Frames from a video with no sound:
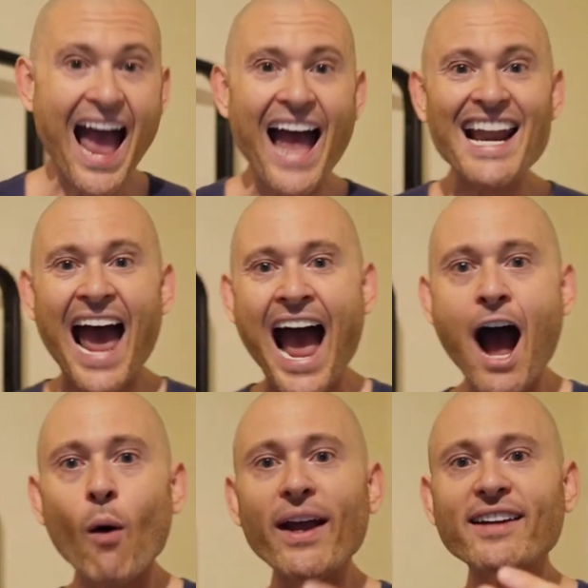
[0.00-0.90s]
And
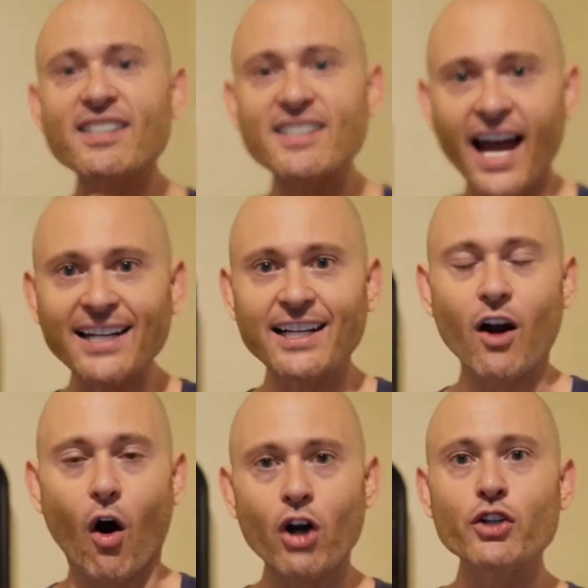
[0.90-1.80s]
how
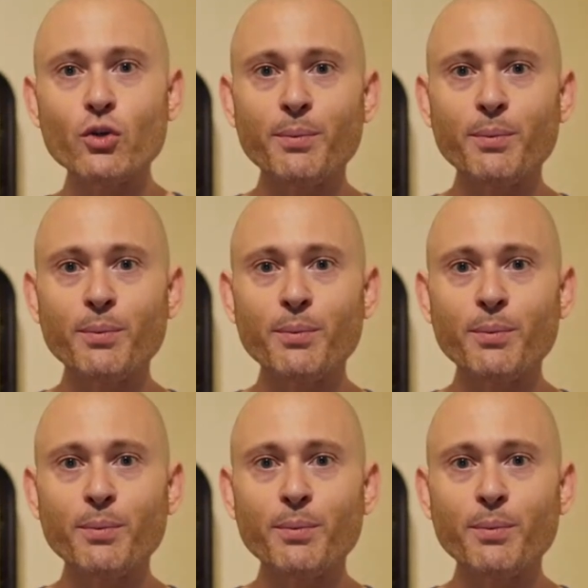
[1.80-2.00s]
excited are you